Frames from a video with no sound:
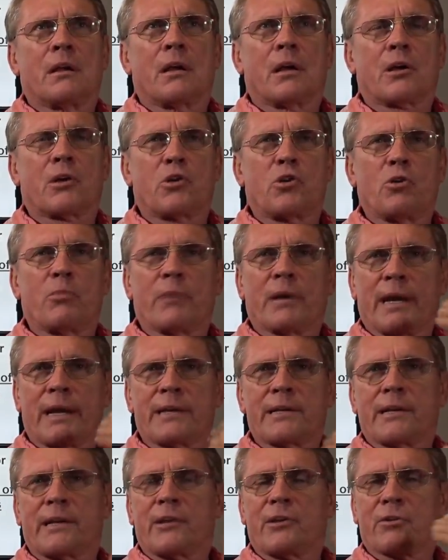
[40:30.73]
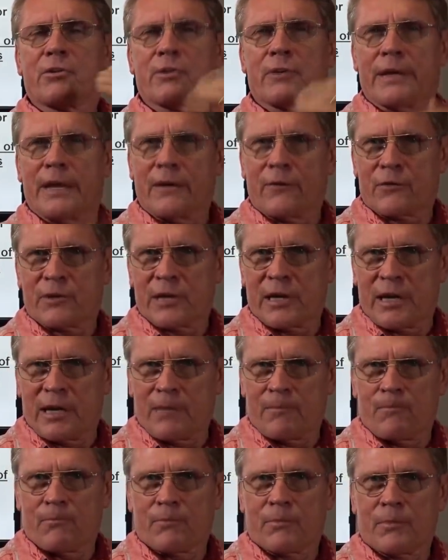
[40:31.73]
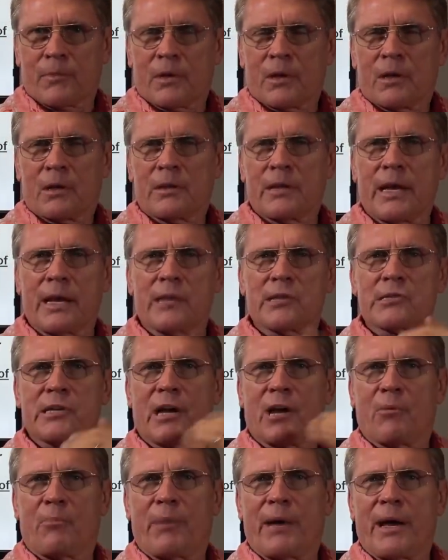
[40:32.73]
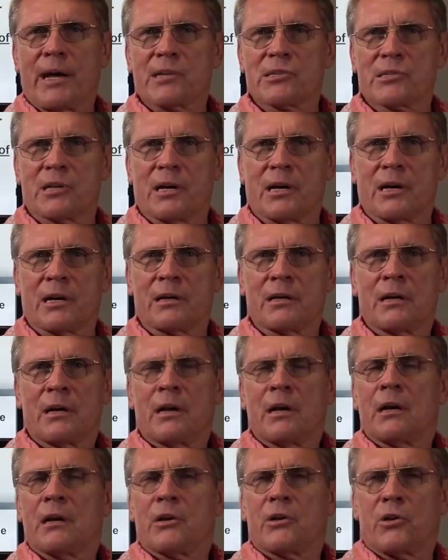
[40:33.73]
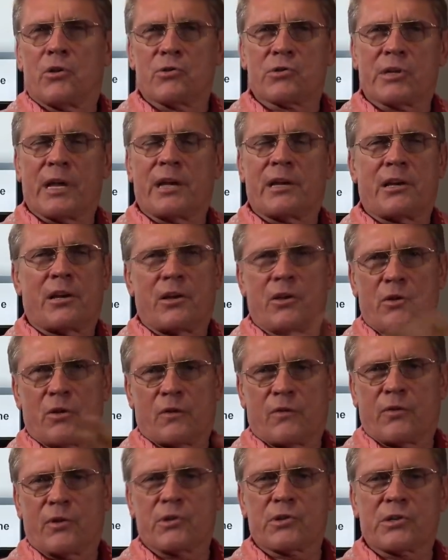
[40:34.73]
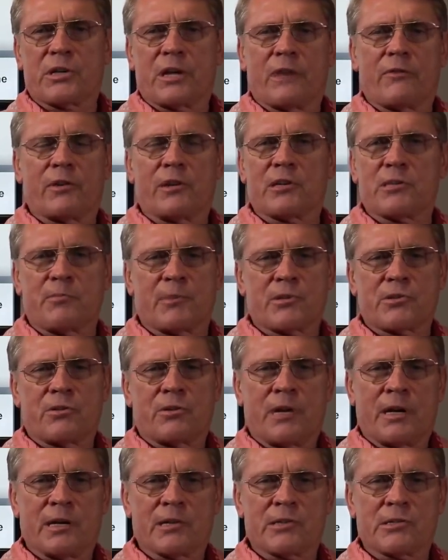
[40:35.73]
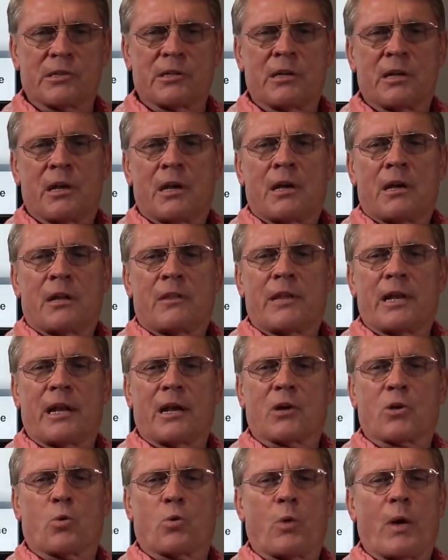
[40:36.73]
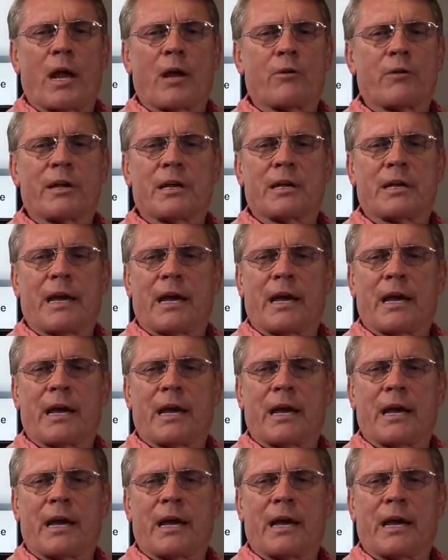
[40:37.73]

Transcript: accumulated in your lifetime that is now passed on? You stated in your first evidence, Mister Nelson, that acquiring